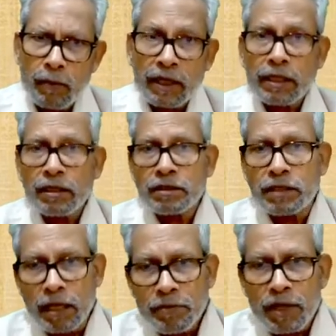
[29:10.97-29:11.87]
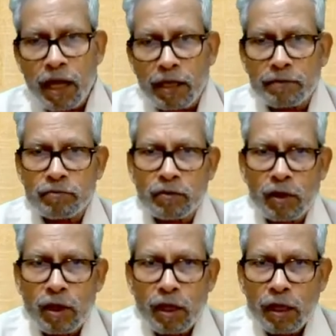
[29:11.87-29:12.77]
but at the same time
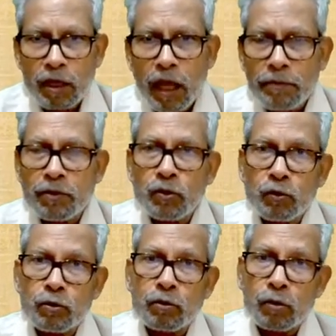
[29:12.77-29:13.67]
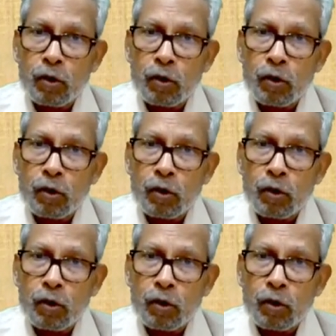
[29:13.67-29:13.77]
you have to